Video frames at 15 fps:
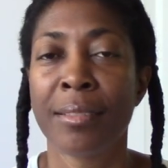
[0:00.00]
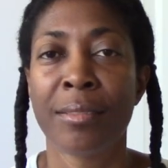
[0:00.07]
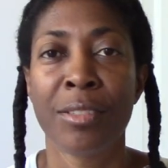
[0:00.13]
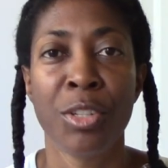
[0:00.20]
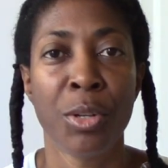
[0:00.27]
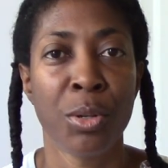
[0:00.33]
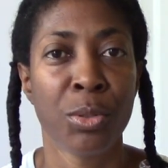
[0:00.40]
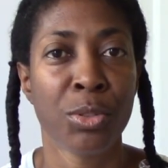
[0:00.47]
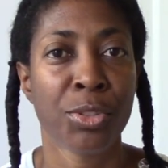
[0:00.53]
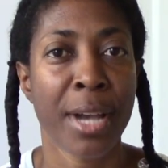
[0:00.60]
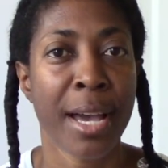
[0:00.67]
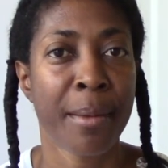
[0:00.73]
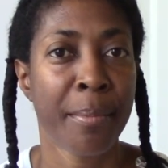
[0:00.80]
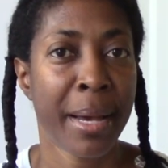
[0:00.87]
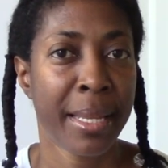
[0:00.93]
you know,
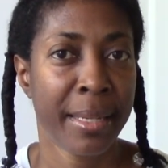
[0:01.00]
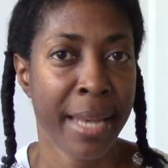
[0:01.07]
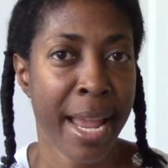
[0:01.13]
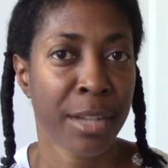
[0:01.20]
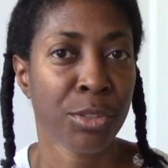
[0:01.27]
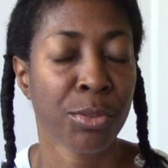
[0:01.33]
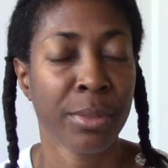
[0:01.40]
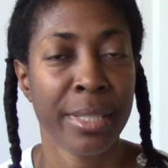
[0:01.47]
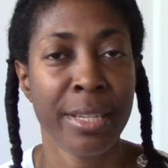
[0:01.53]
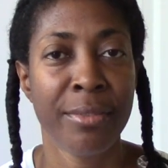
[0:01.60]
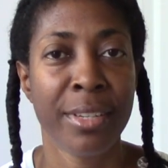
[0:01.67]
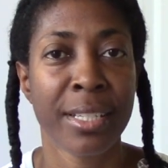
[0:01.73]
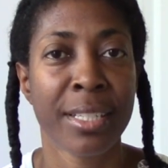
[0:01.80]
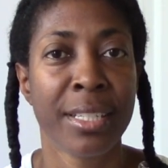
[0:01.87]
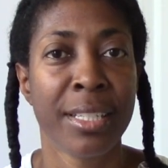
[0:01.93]
try my natural
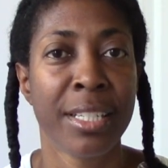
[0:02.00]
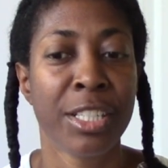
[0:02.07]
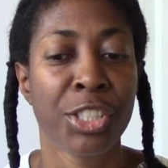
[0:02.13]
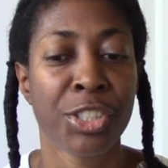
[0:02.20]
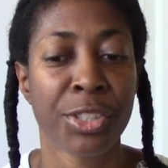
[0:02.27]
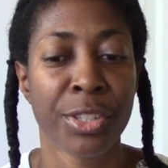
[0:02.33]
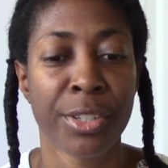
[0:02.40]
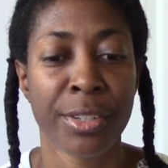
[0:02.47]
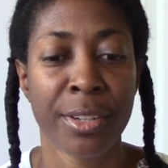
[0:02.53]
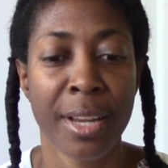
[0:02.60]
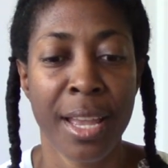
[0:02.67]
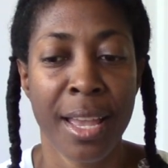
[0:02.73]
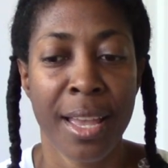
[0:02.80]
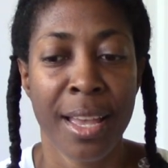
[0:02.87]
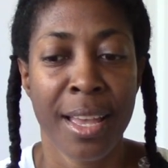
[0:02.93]
leave-in conditioner,
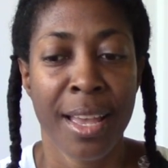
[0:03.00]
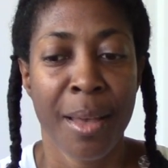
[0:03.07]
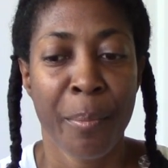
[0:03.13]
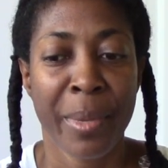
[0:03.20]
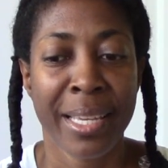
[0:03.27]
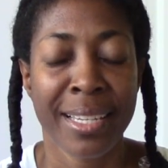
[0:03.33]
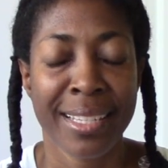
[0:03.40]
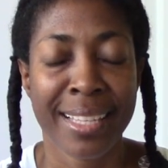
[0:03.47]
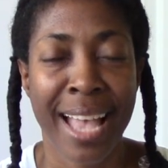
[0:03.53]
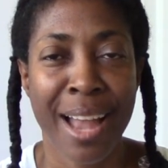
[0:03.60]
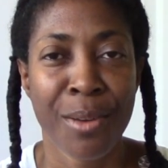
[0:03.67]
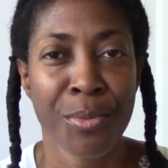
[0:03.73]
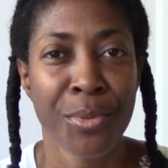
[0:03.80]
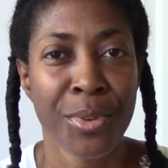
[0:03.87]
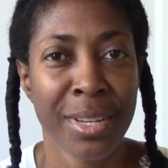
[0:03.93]
because
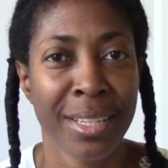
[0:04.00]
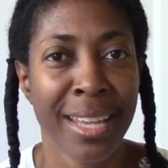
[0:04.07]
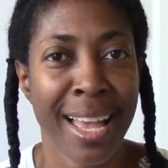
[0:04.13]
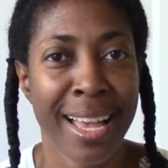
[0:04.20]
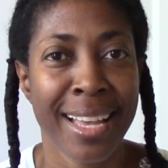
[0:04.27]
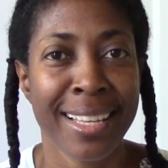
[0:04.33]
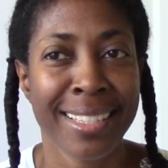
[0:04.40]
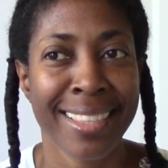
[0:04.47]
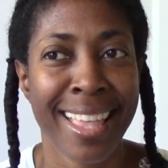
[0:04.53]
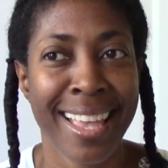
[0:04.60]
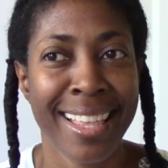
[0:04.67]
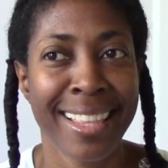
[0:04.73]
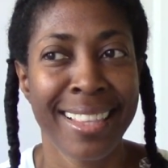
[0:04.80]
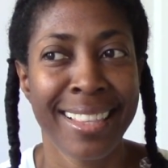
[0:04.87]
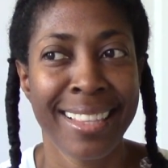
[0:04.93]
I realize
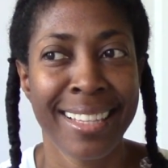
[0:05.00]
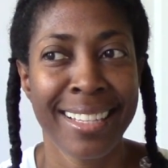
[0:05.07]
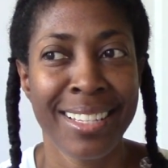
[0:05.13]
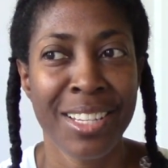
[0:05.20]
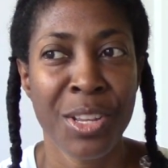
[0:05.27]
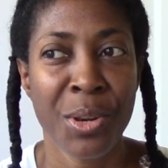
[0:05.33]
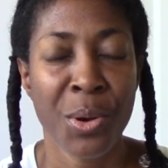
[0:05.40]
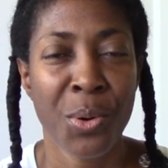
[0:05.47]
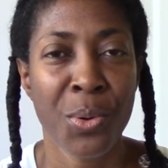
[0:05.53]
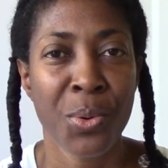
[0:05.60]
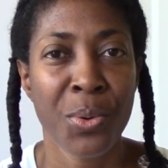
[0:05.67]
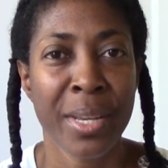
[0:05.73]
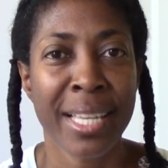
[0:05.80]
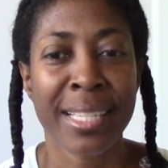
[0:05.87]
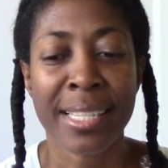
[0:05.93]
that, you
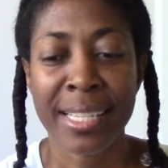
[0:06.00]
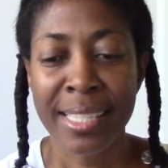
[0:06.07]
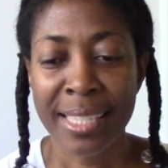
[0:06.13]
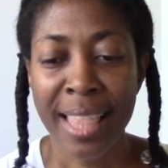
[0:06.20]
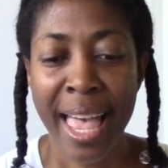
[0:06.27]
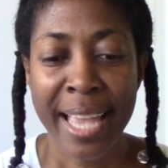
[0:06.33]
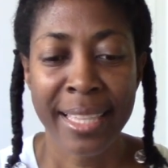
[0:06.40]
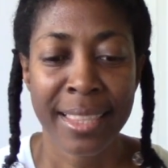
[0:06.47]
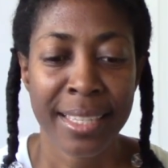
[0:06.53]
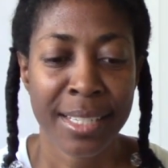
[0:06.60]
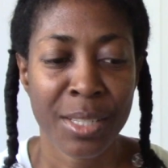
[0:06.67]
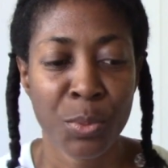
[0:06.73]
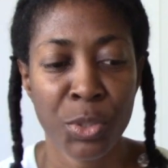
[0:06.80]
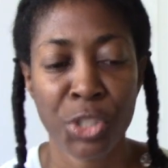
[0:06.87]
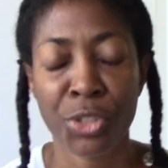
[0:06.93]
know, it's like
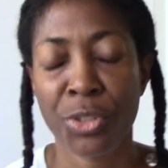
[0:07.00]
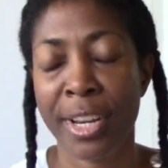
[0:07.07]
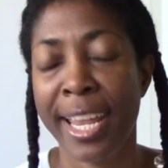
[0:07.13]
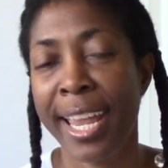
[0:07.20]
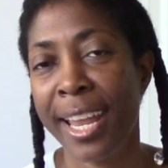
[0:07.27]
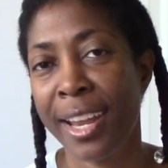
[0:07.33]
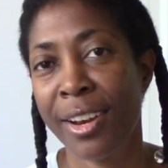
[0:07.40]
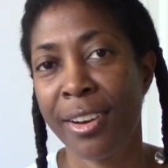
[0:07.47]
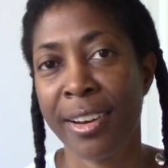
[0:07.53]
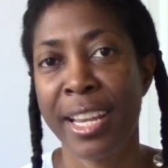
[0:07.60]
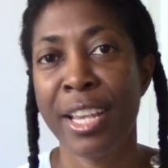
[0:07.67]
this with your hair.